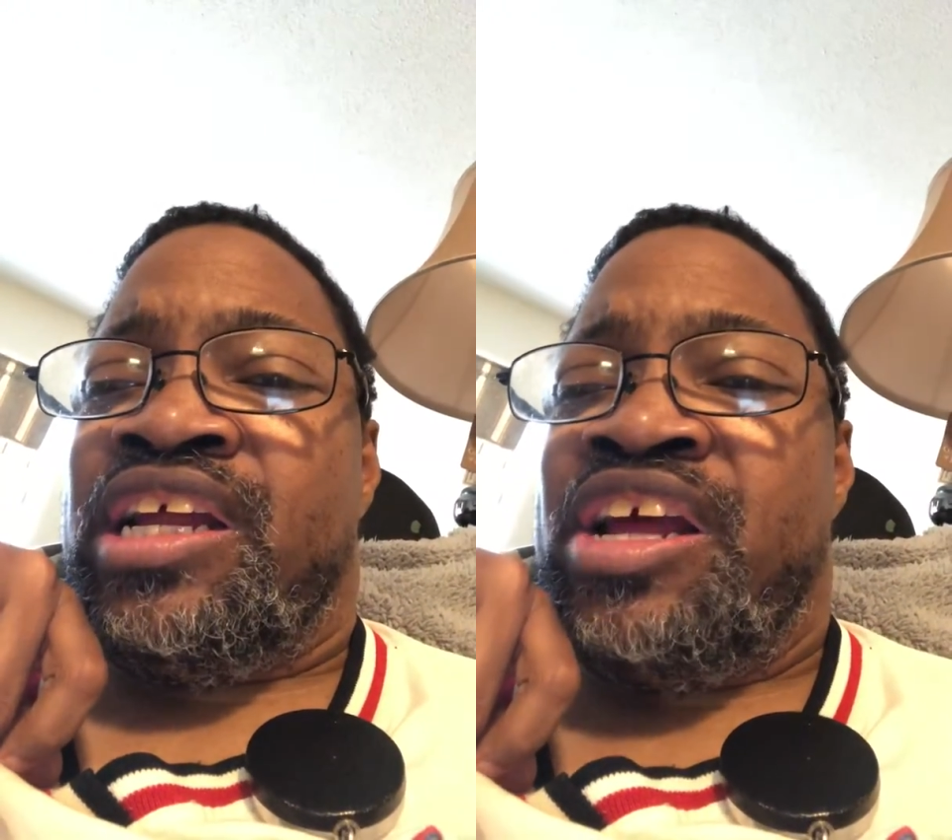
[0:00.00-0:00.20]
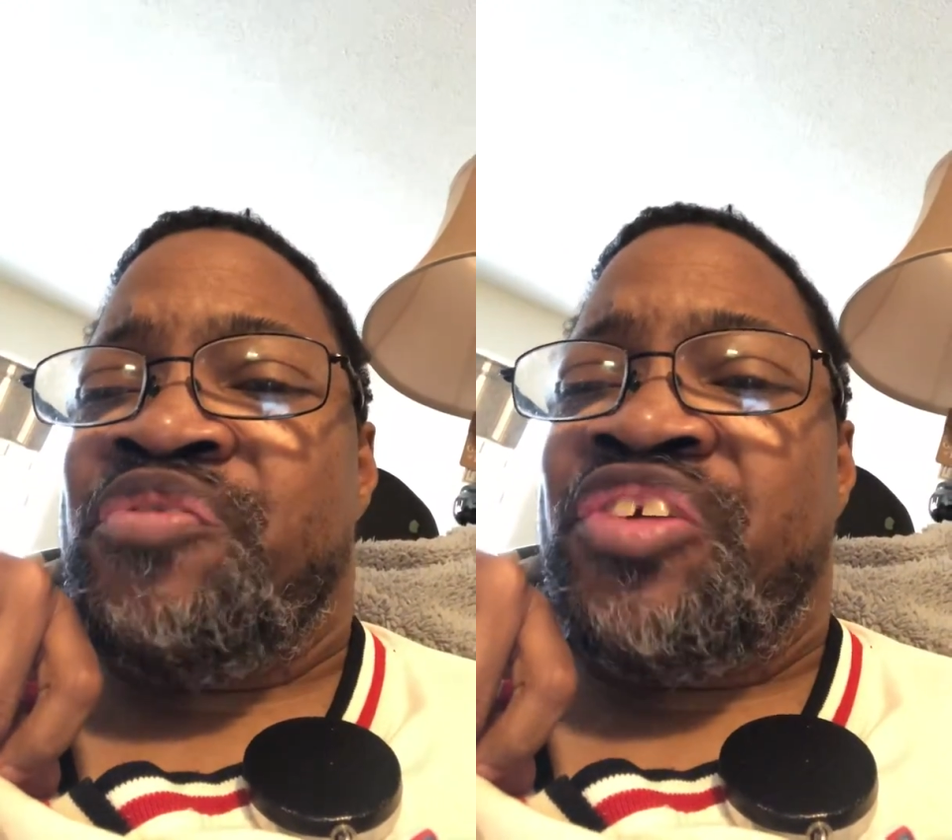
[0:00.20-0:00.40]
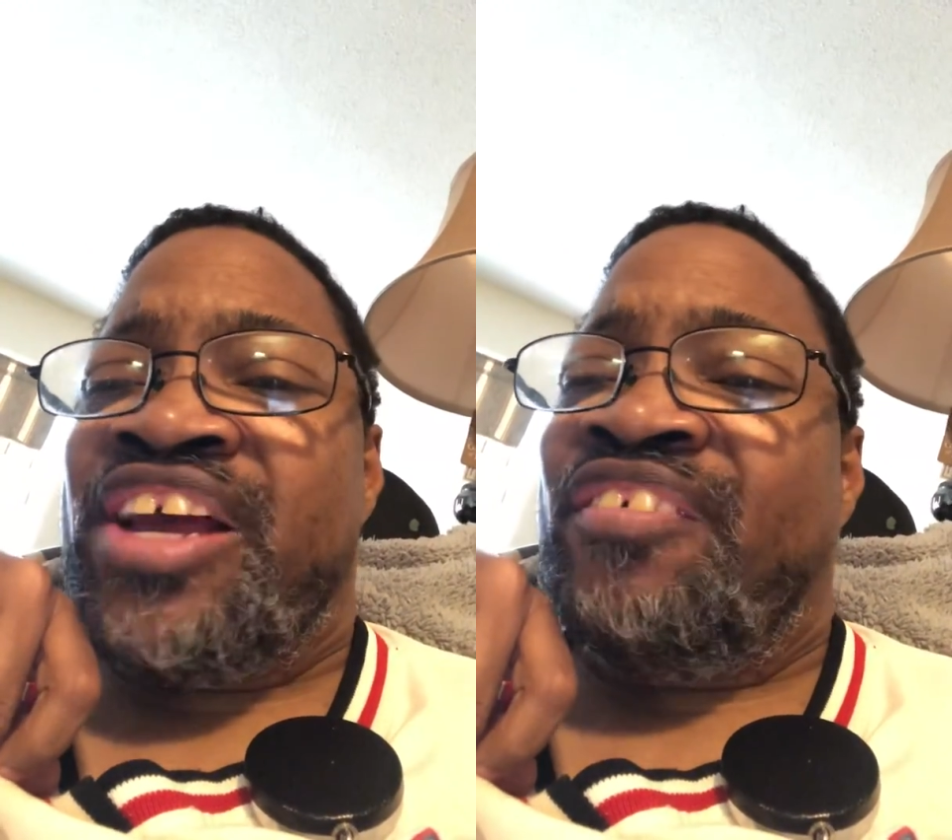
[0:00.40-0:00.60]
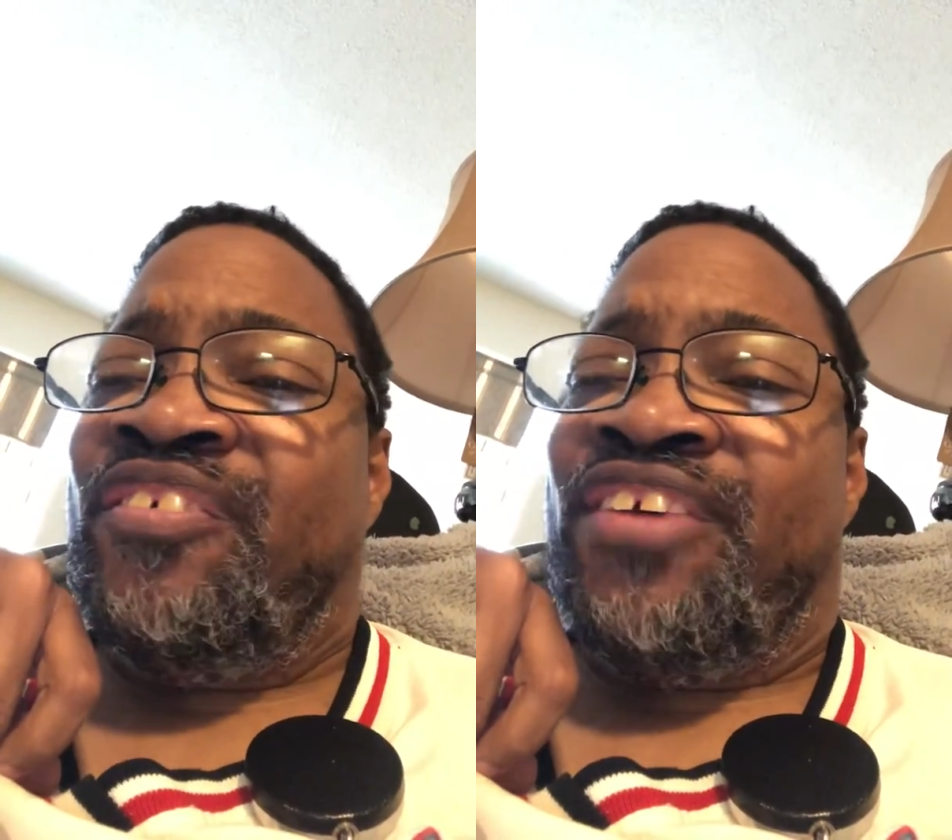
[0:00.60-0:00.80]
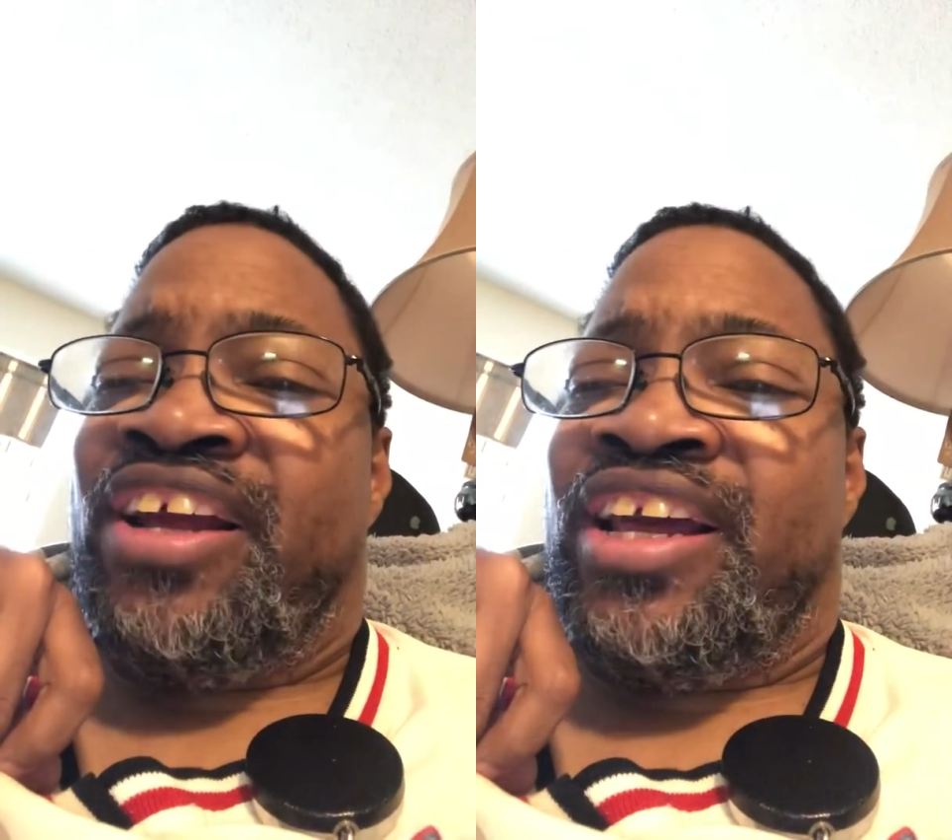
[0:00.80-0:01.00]
If you ever
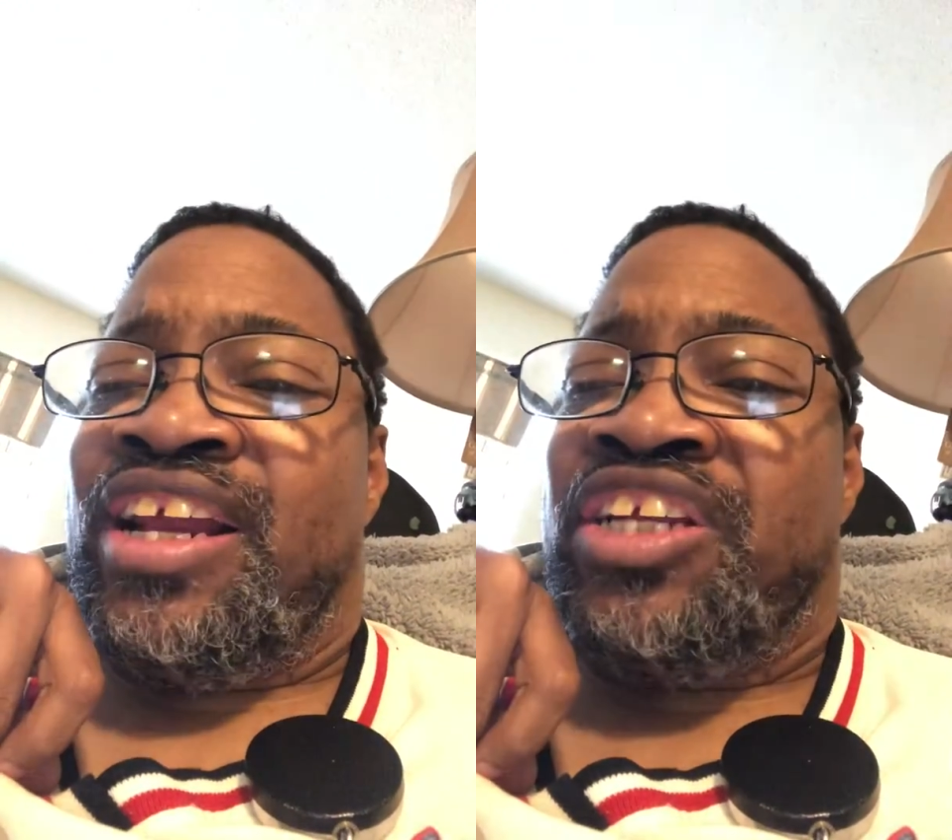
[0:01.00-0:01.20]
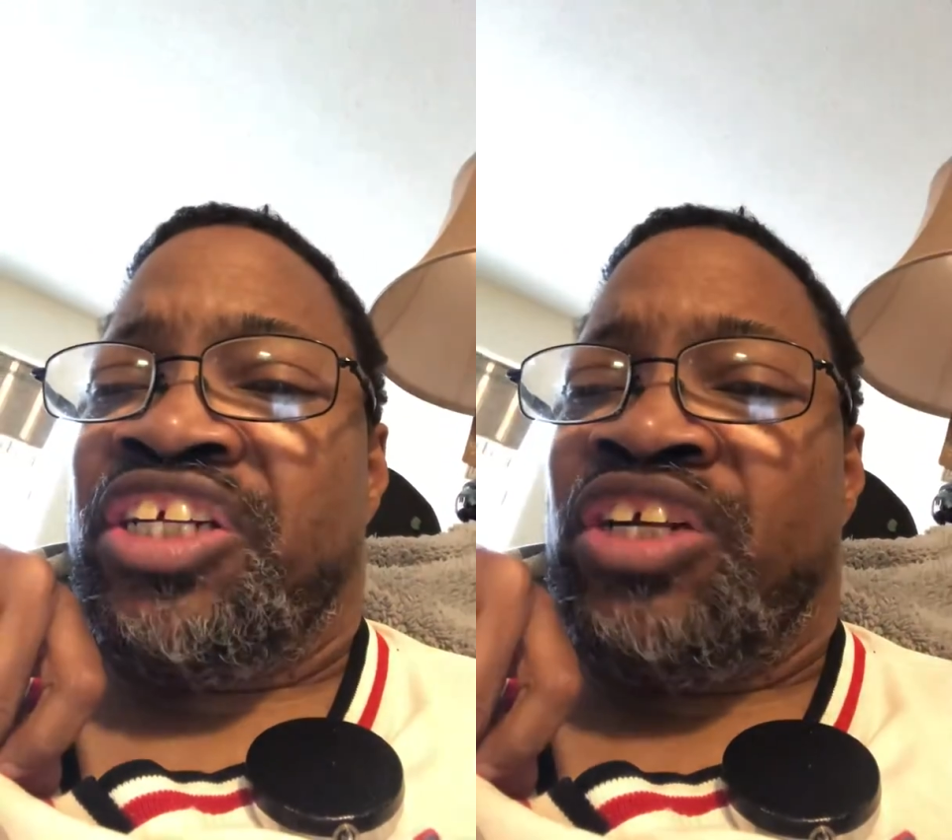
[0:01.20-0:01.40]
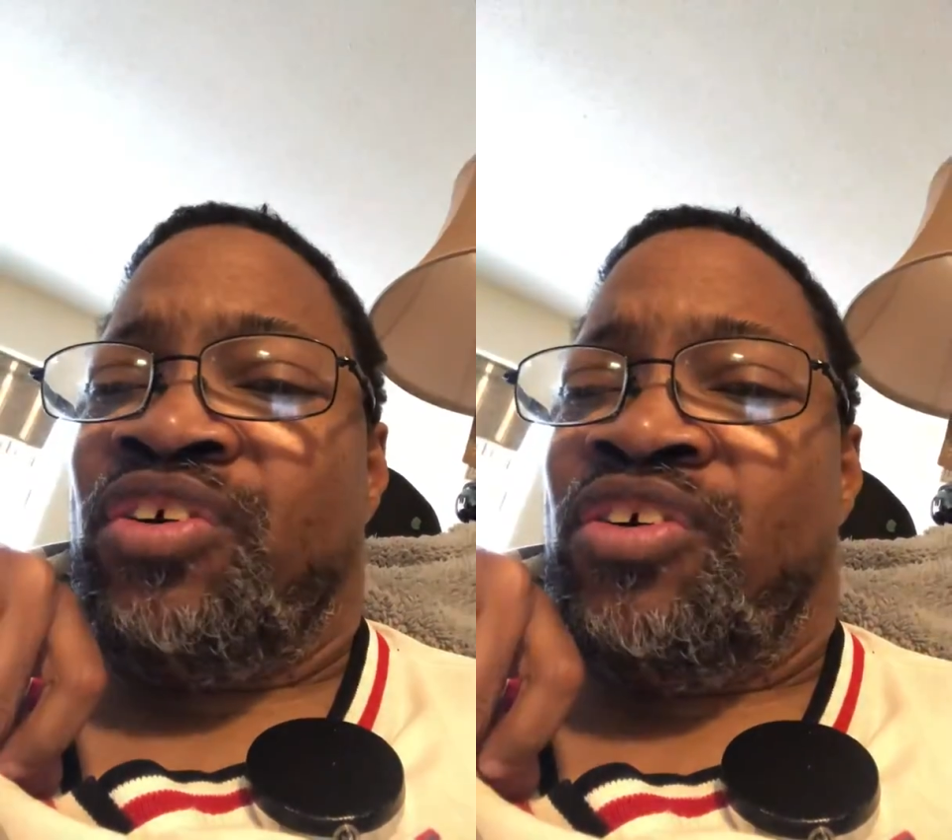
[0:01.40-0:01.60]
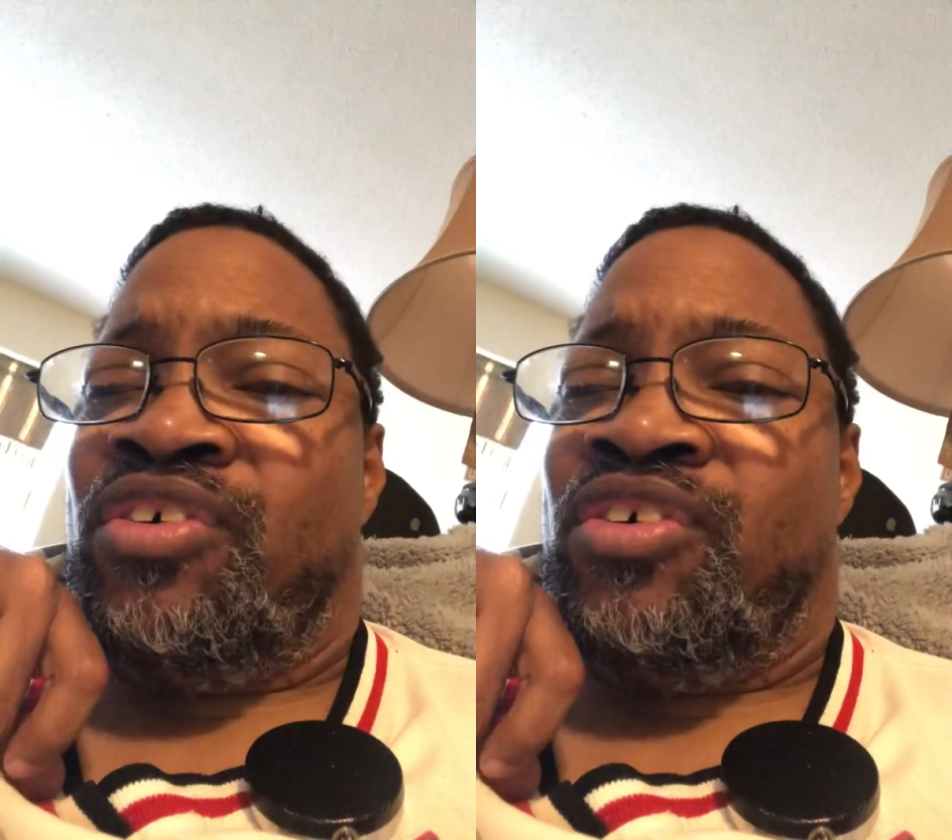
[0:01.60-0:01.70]
want to get into your